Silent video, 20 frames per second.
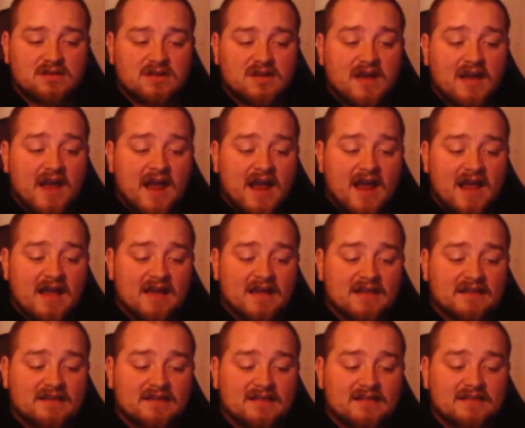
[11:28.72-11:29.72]

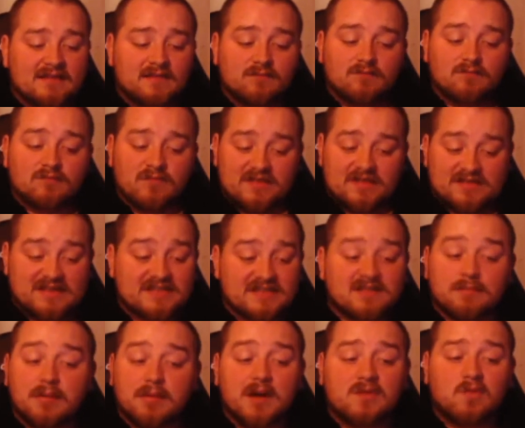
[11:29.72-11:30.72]
And this is a
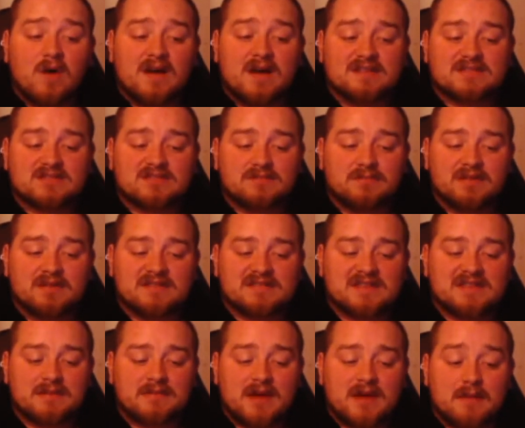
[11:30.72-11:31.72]
Budweiser, but at the
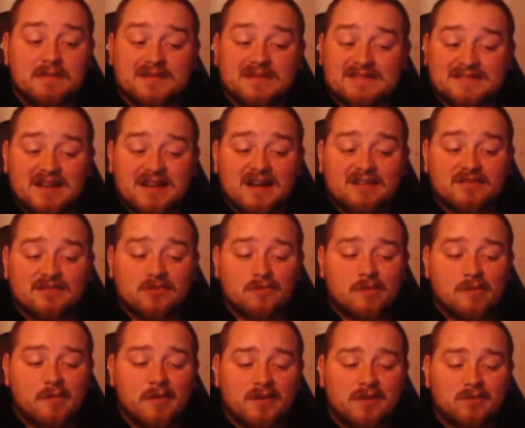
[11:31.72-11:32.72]
same time, it's not a
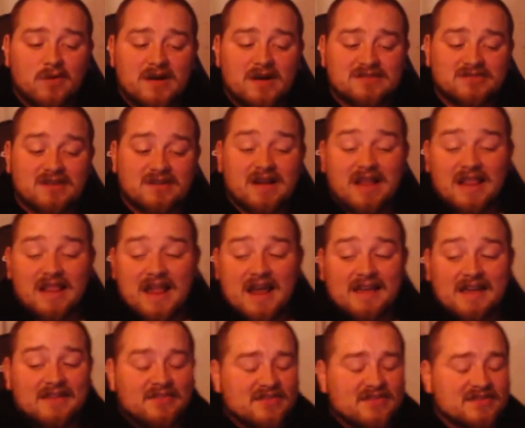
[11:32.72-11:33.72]
normal Budweiser, and I
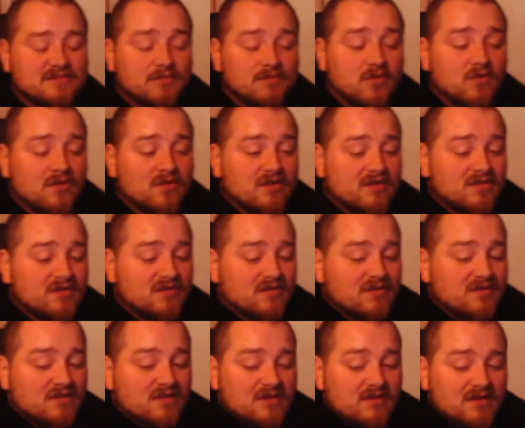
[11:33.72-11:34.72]
like this more.
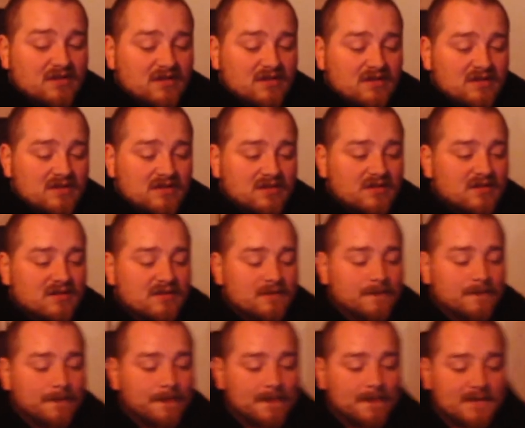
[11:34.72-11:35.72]

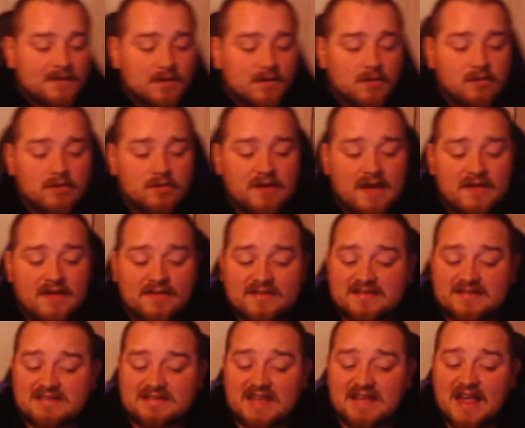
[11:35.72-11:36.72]
So, yeah,
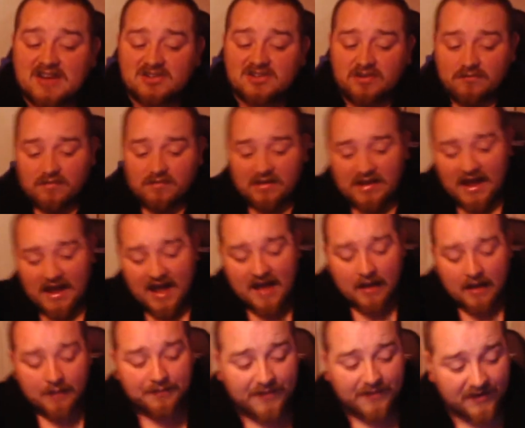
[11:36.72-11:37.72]
this is actually really high
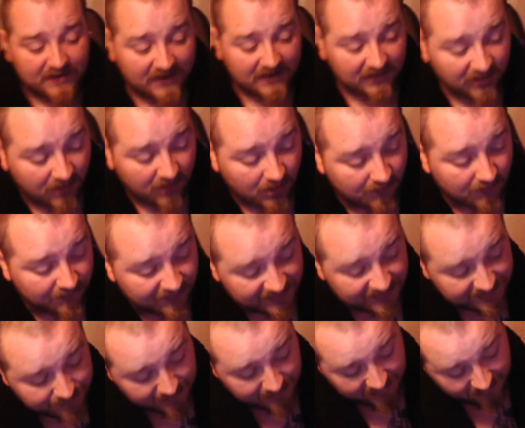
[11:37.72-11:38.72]
up there, and I love
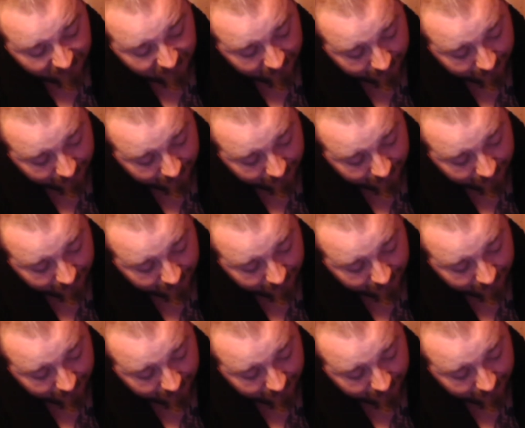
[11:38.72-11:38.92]
this beer.